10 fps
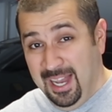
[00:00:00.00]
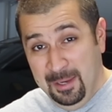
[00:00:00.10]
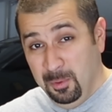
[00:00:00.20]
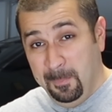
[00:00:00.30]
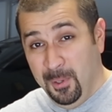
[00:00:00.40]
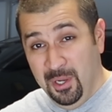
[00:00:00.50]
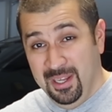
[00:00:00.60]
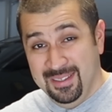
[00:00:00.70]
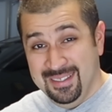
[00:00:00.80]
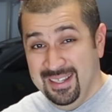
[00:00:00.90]
I would put
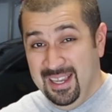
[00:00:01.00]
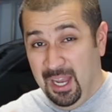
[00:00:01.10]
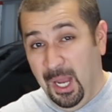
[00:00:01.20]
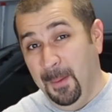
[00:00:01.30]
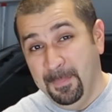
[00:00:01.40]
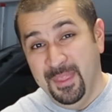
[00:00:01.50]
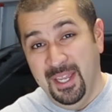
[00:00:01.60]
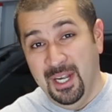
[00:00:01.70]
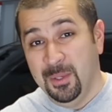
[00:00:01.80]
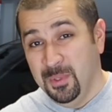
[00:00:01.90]
it up
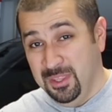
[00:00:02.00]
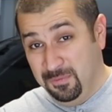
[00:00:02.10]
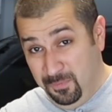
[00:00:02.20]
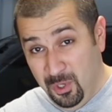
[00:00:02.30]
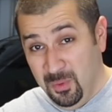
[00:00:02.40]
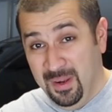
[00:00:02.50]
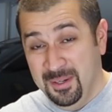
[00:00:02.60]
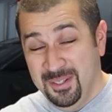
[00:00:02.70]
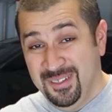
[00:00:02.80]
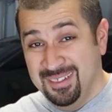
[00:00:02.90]
there with the
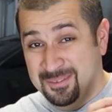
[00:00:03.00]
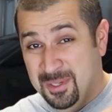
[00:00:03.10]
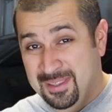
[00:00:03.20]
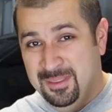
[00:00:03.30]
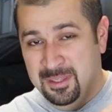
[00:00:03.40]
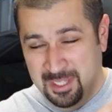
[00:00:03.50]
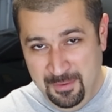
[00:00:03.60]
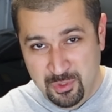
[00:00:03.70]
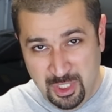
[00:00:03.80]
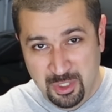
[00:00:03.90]
4Runner, with the
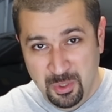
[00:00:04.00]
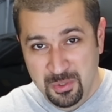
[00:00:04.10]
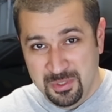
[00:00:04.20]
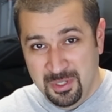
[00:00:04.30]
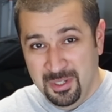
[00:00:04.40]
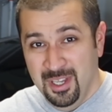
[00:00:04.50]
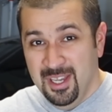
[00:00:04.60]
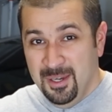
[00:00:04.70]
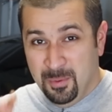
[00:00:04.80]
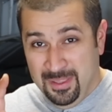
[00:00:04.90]
FJ Cruiser,
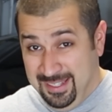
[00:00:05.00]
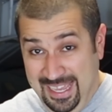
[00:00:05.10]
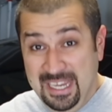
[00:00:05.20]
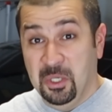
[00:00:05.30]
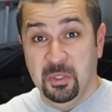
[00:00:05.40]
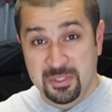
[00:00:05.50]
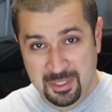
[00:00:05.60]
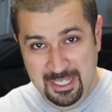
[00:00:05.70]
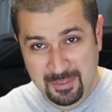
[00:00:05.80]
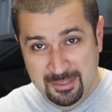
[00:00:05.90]
with the Land
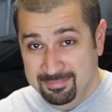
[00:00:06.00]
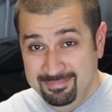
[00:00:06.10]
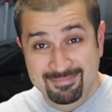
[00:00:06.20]
Cruiser even.